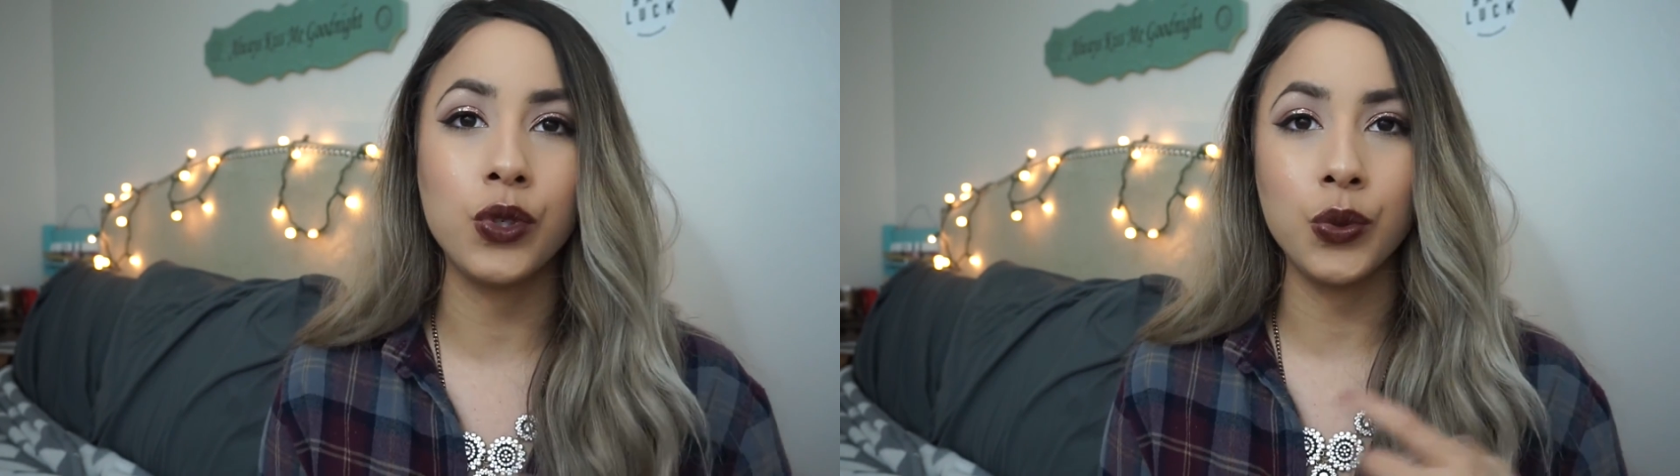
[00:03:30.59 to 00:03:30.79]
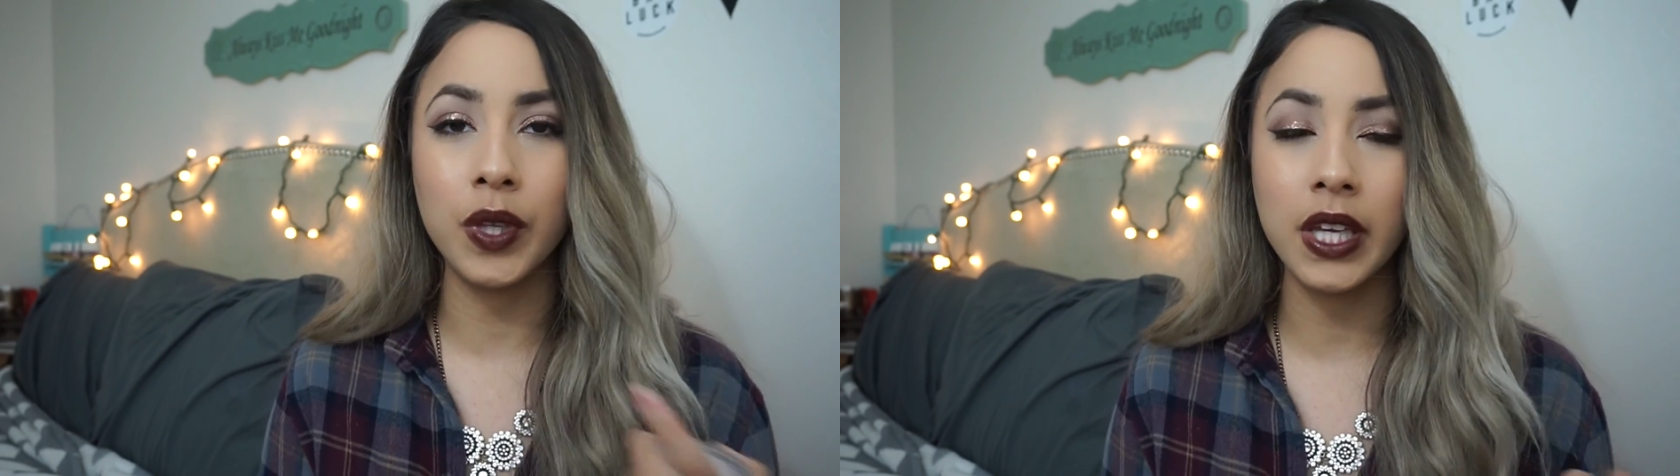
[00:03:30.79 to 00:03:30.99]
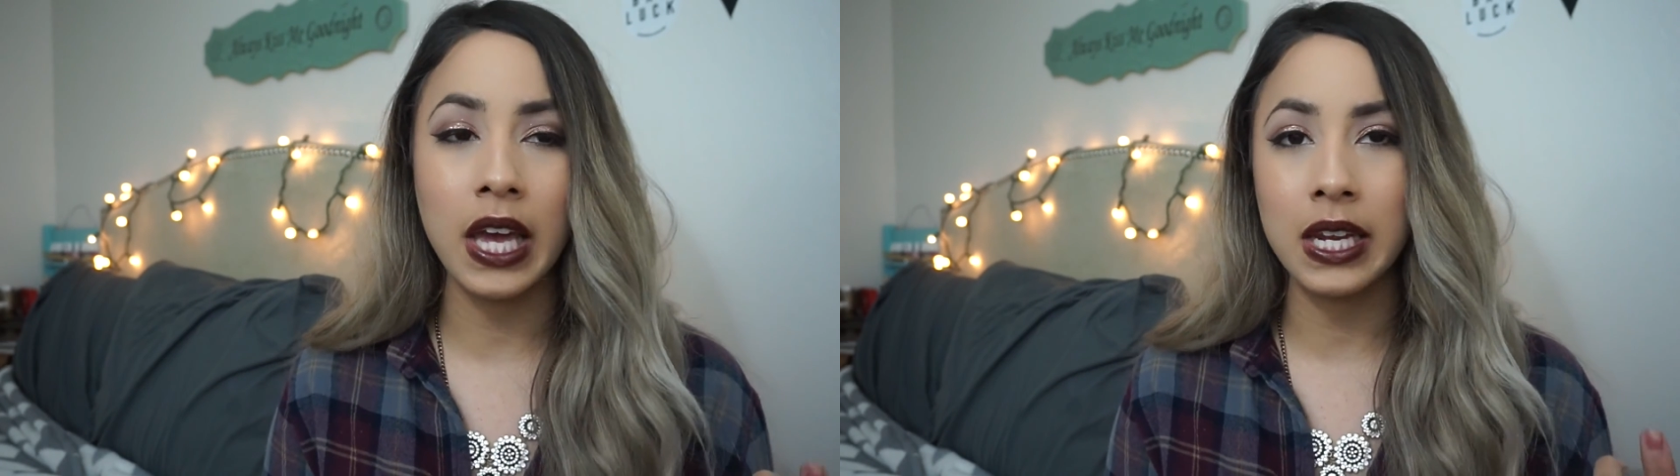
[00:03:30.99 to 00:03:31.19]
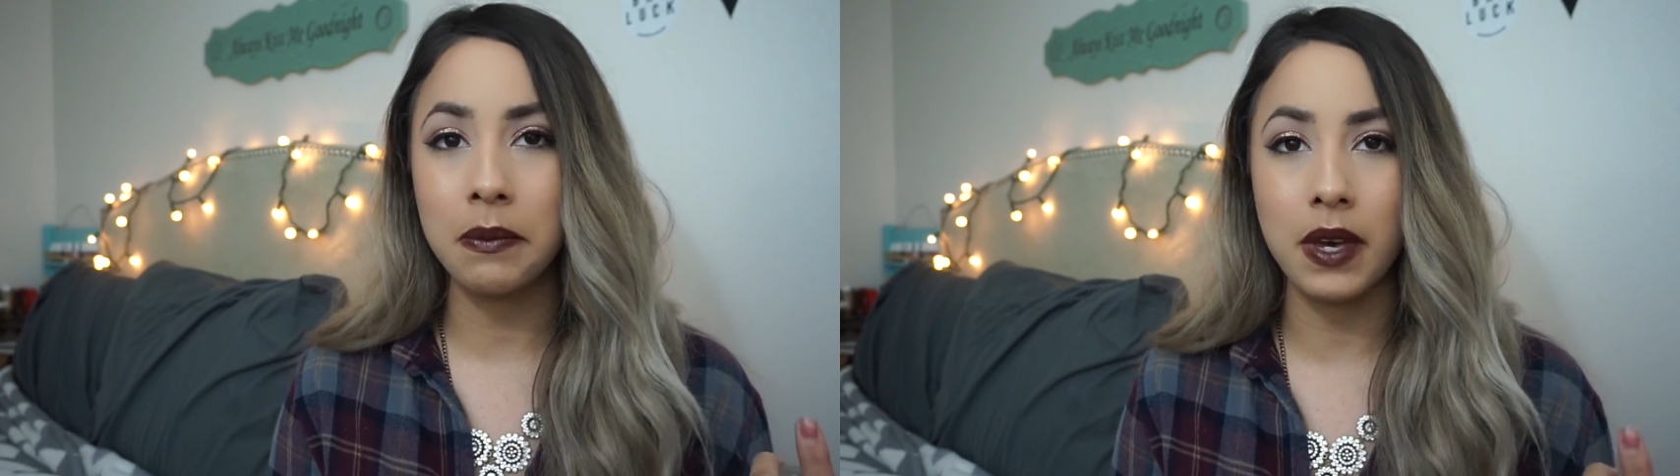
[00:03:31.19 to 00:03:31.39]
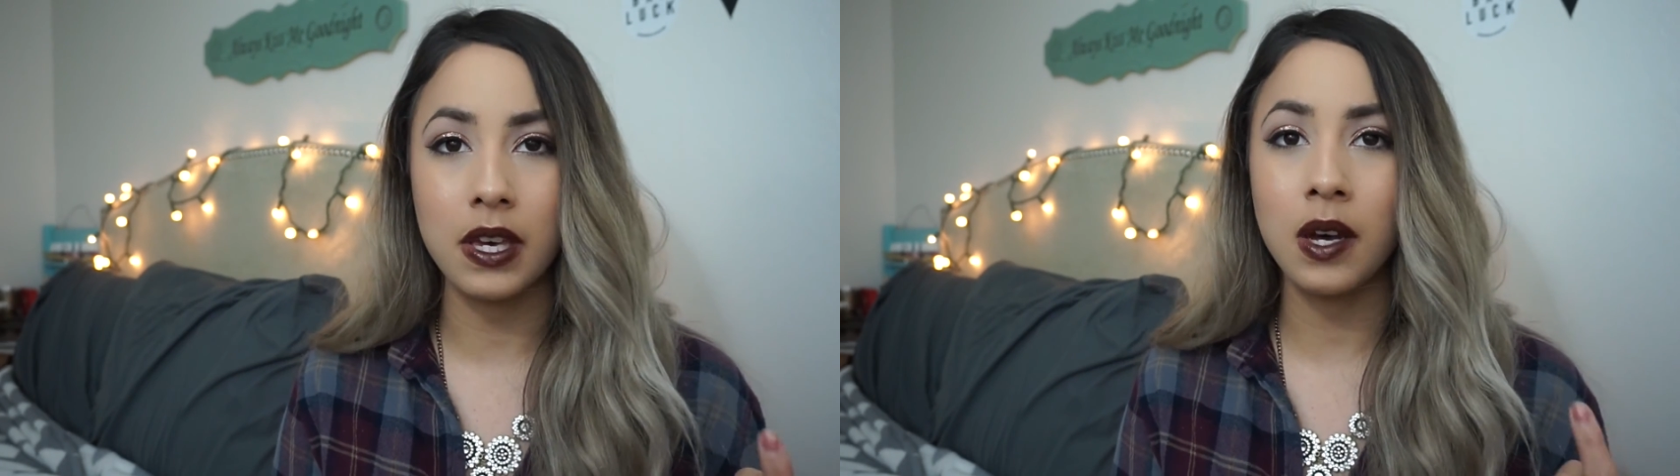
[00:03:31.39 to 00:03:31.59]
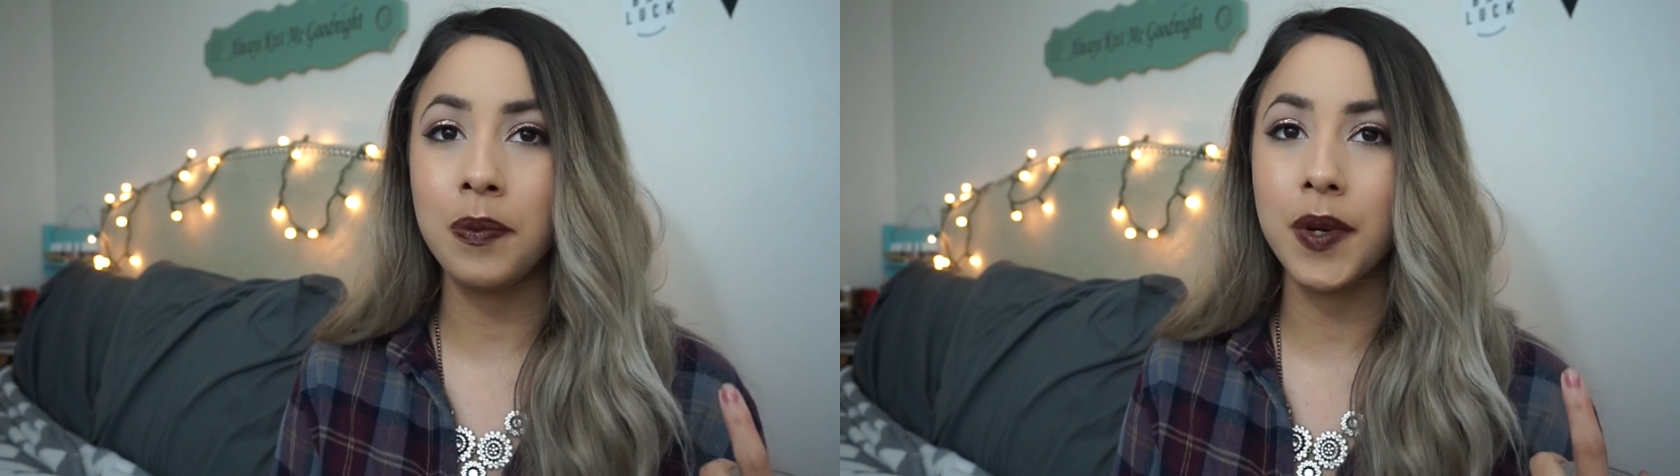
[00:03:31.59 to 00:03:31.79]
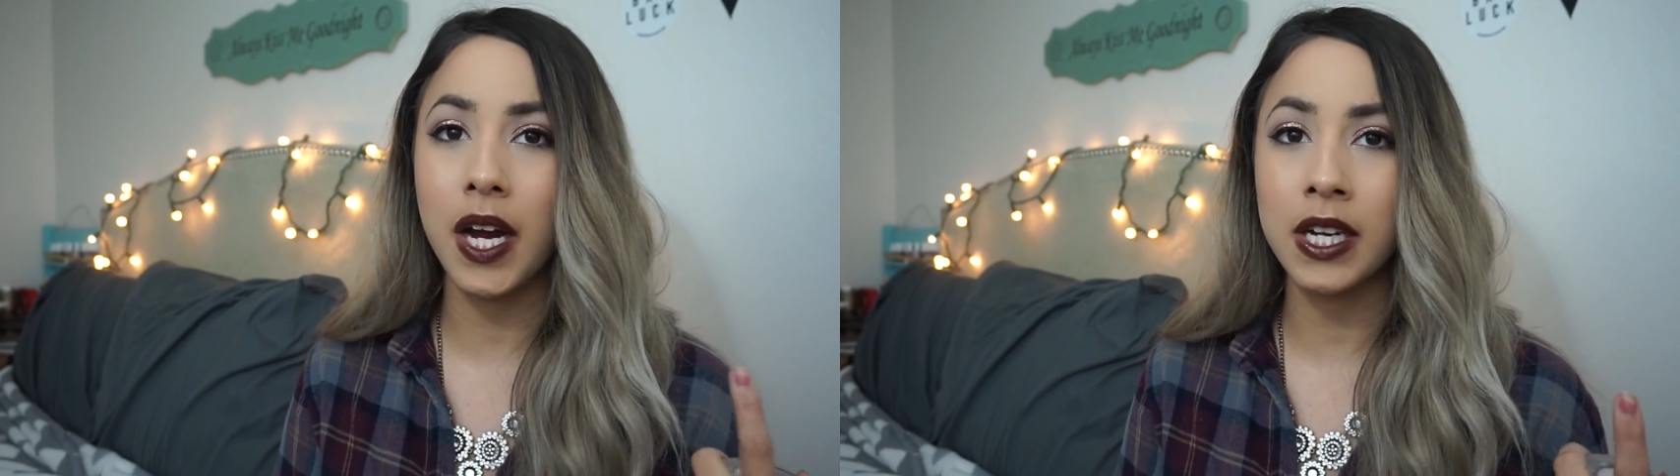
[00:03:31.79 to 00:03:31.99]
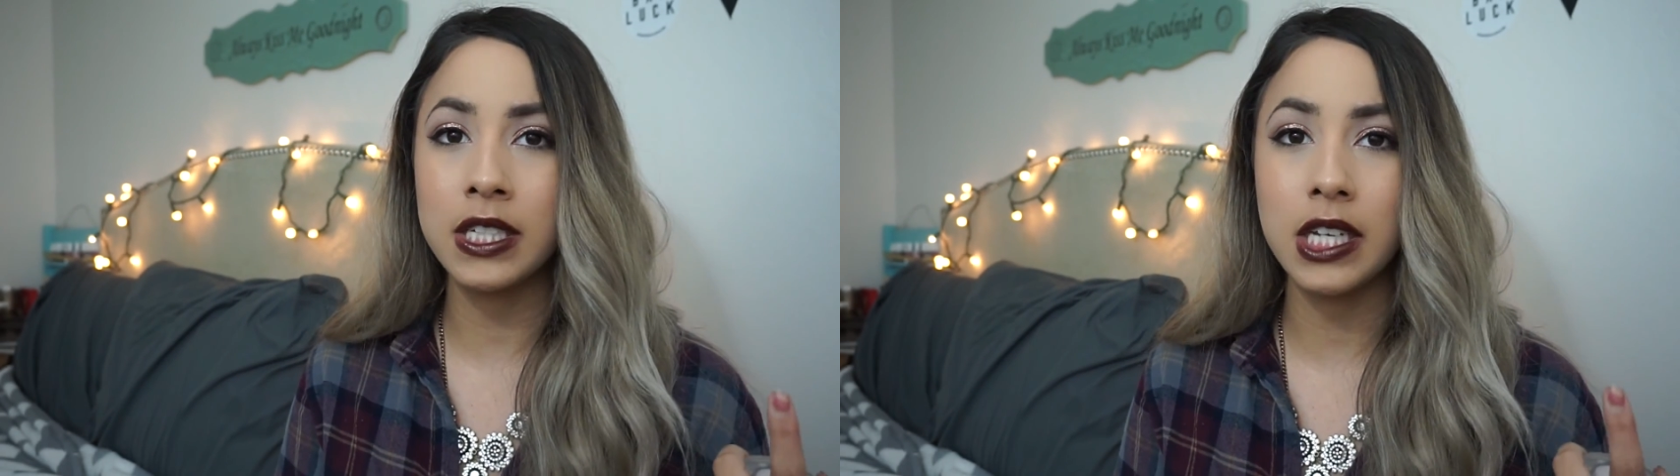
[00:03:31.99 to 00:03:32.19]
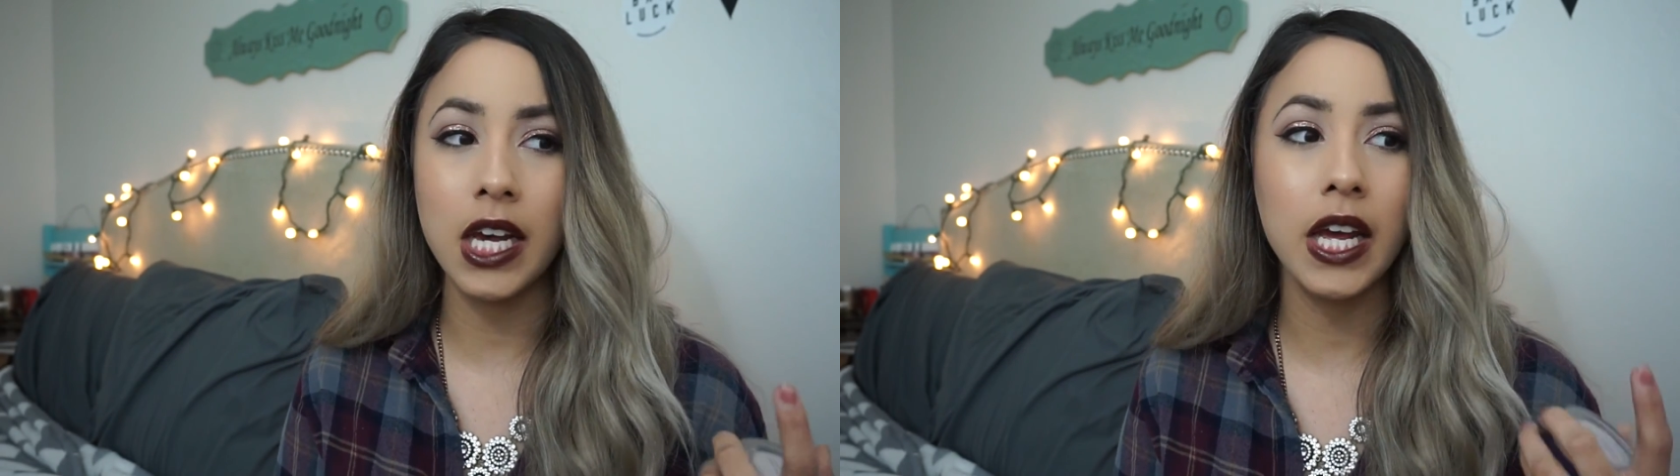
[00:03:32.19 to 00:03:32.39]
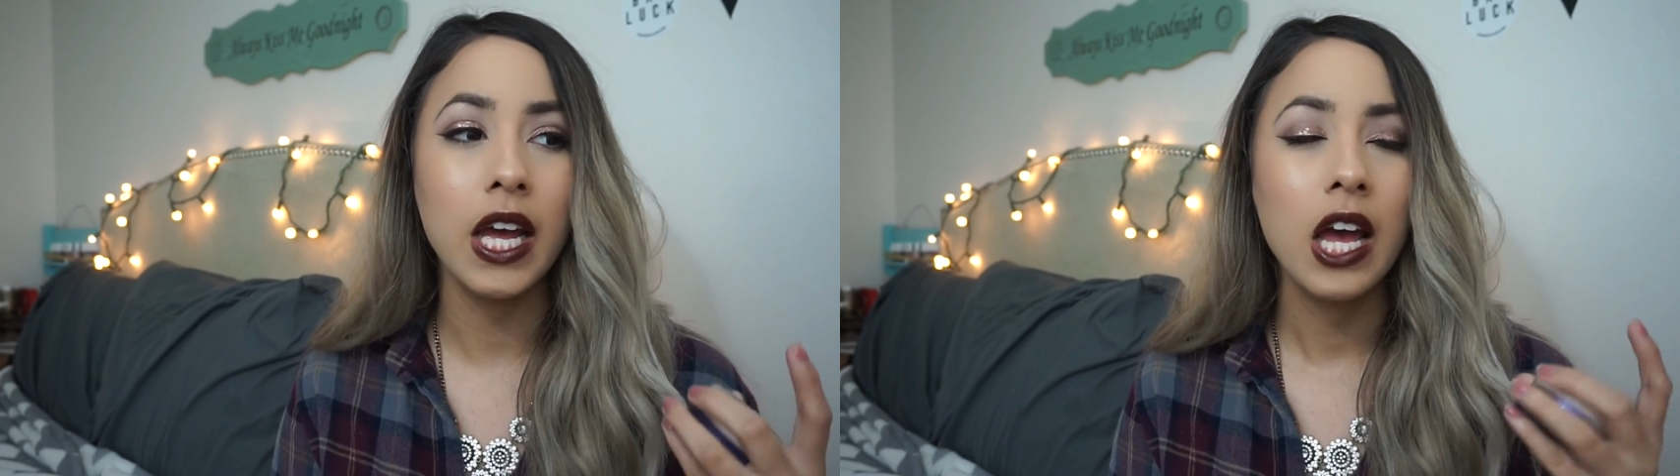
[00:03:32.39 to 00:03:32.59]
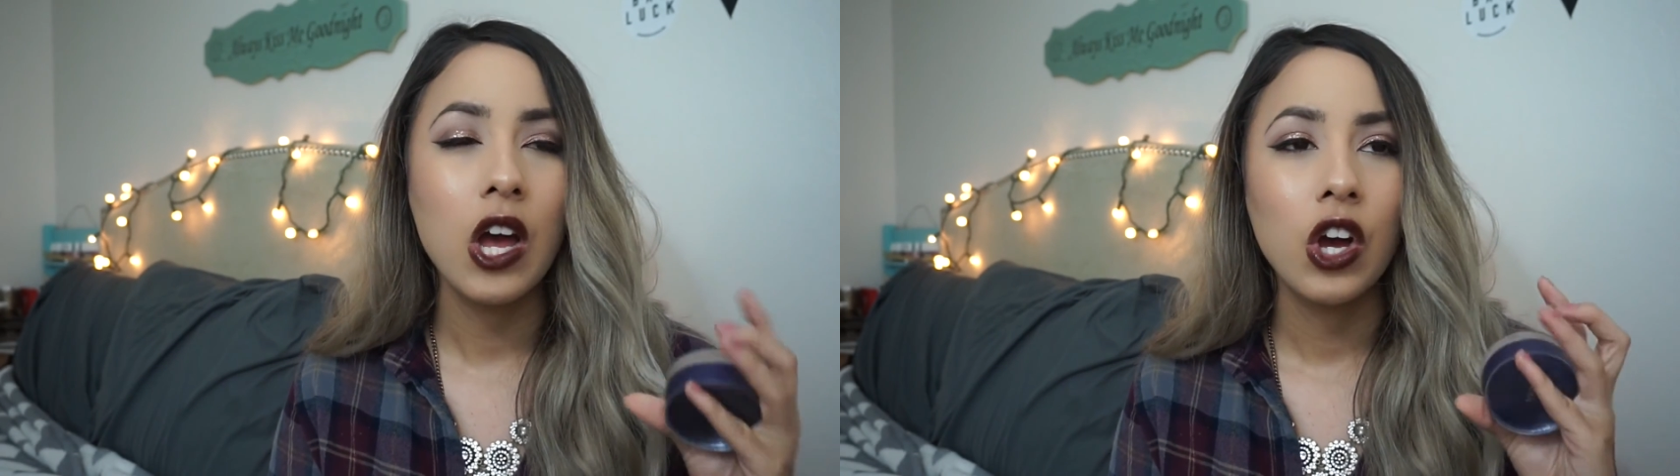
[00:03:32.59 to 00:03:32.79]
doing any makeup kind of day.